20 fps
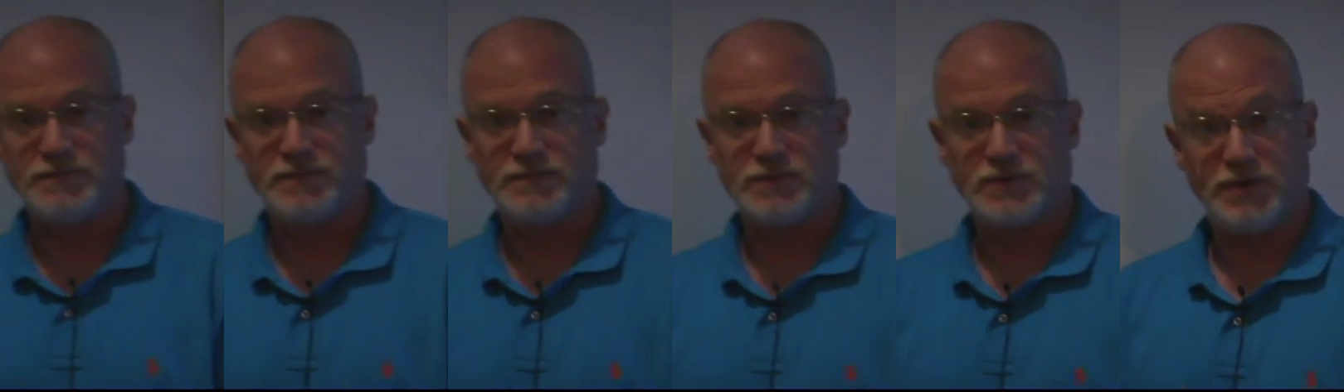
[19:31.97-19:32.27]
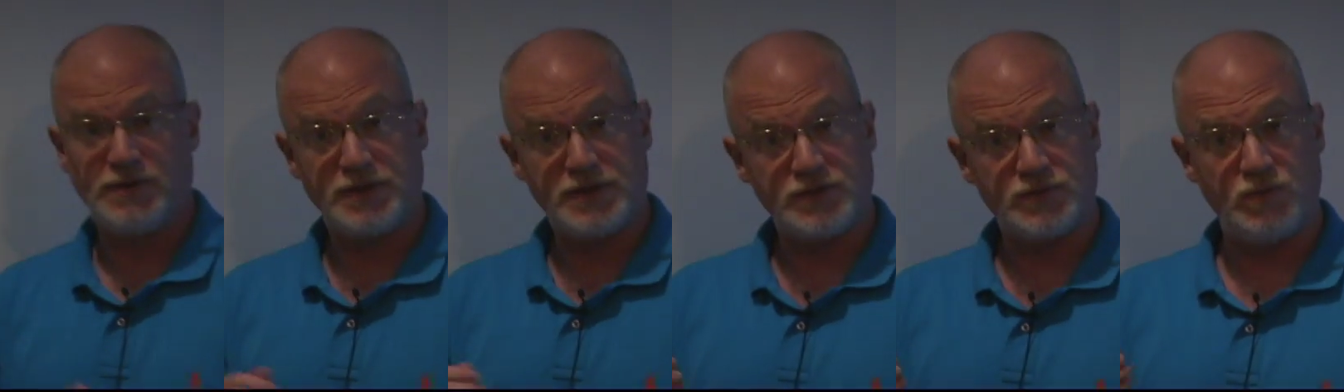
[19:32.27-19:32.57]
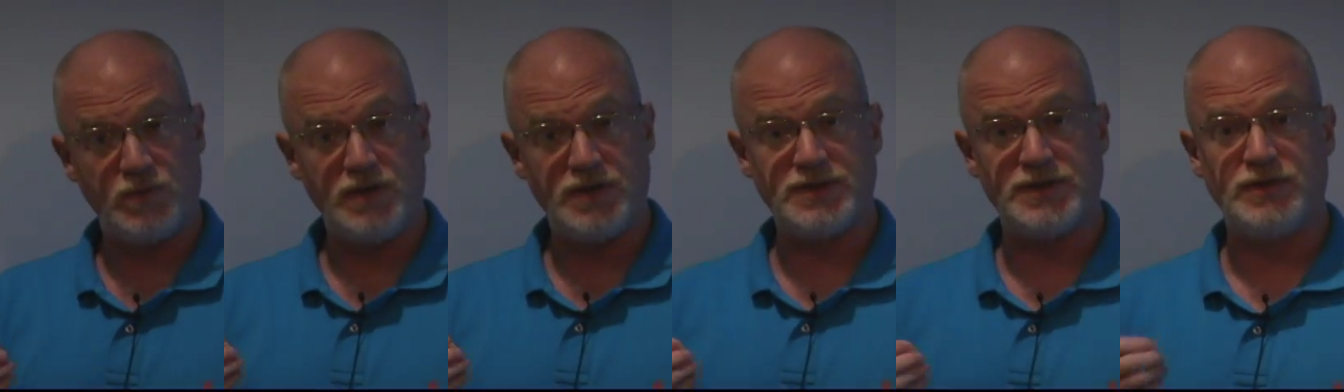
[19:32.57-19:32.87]
So this
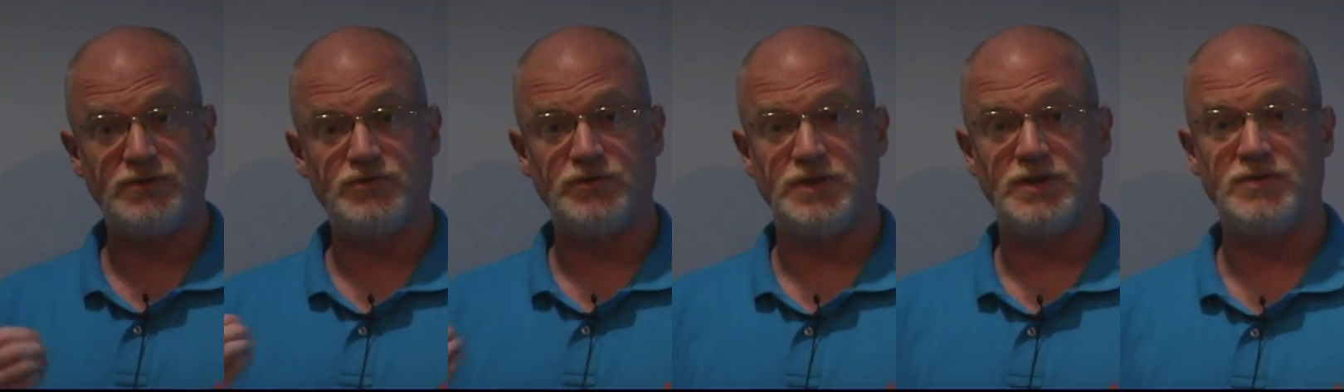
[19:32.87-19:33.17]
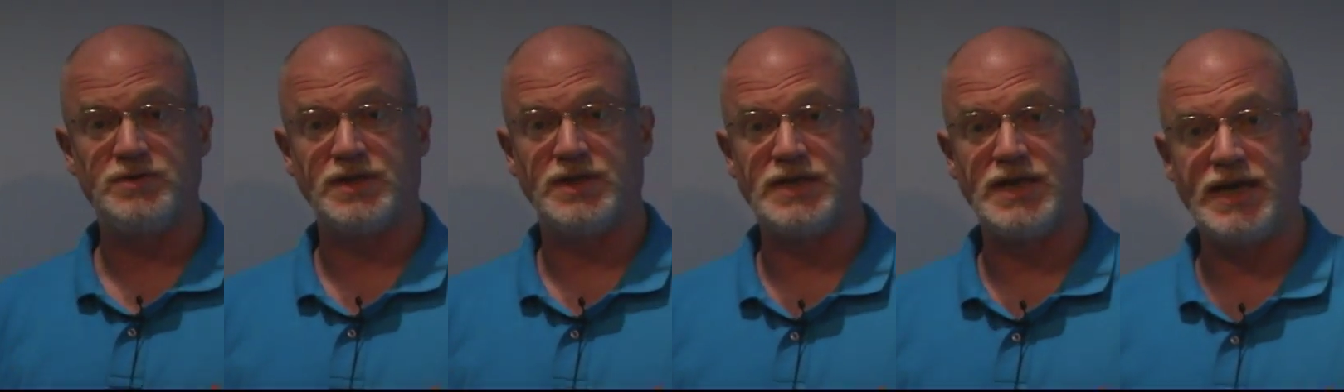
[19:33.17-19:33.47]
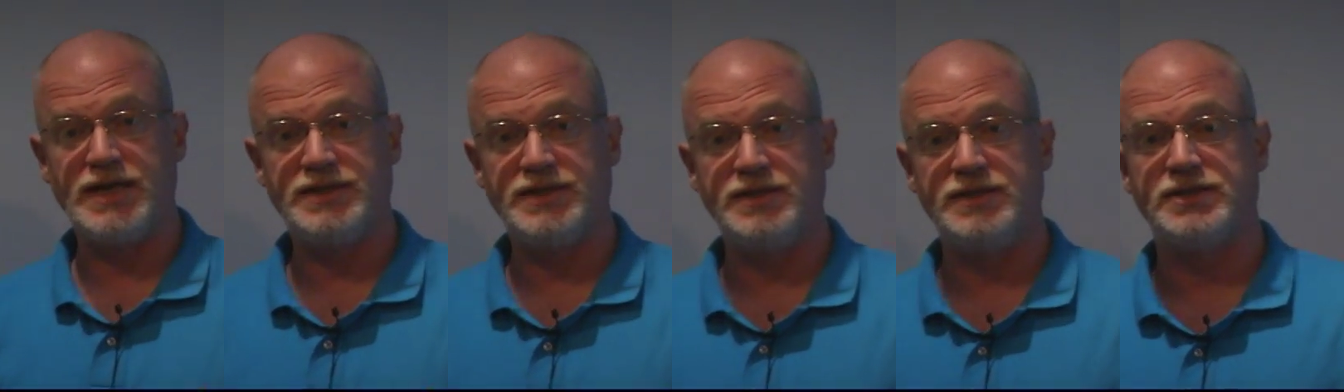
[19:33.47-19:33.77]
was introduced in
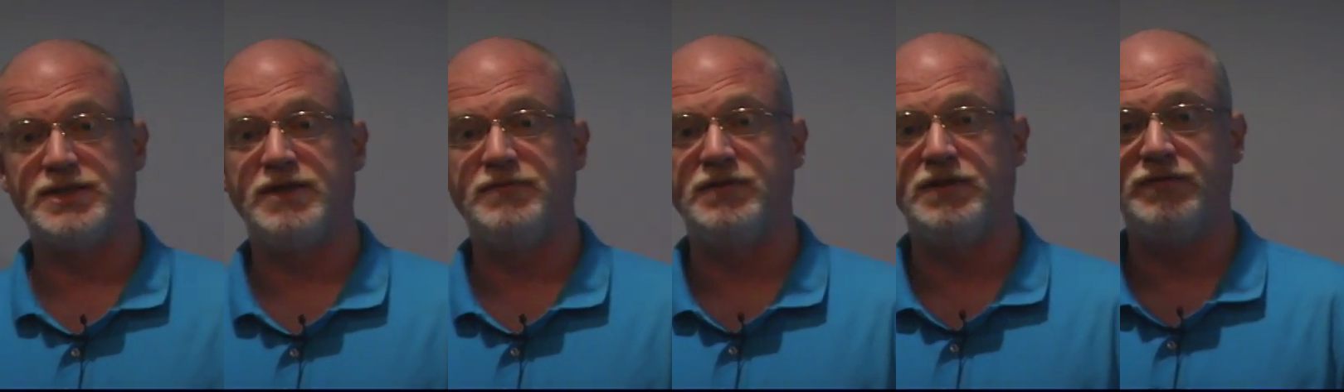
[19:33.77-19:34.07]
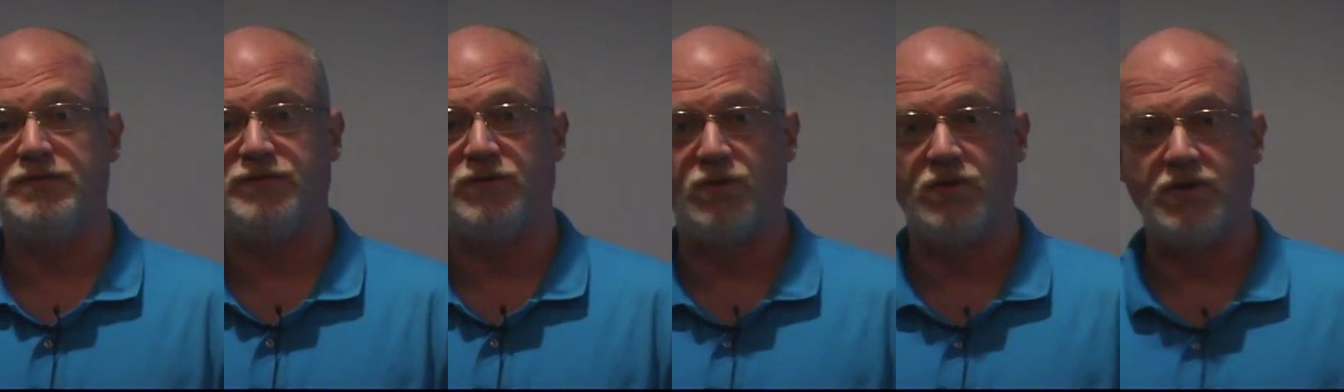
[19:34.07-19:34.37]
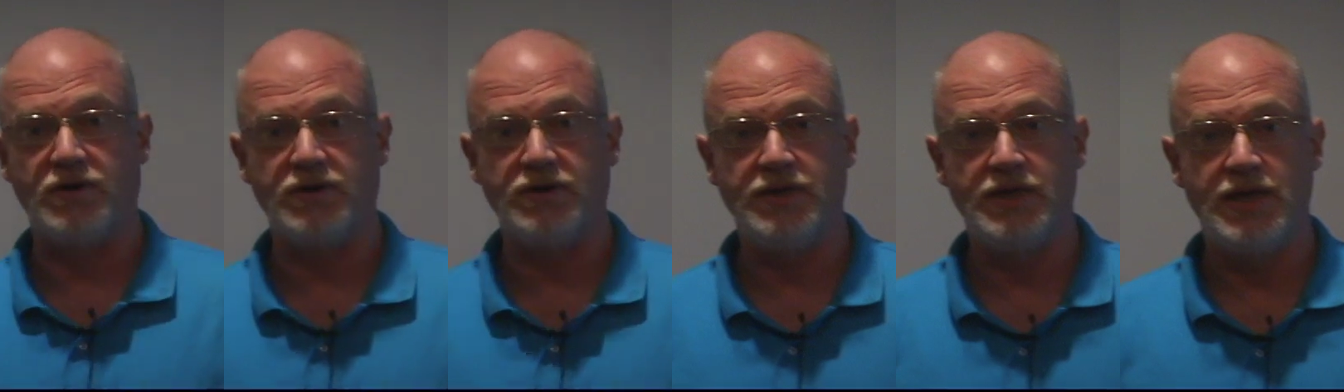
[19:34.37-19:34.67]

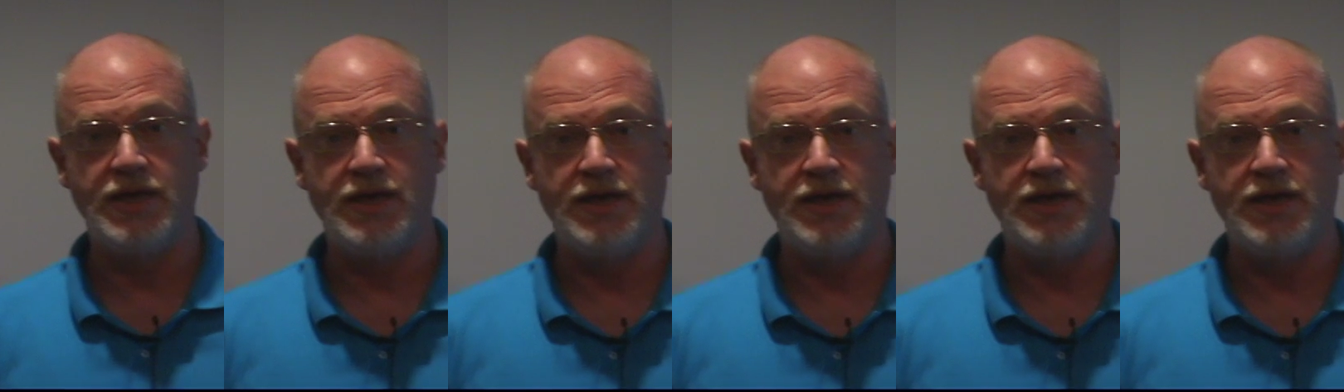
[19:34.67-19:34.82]
1974.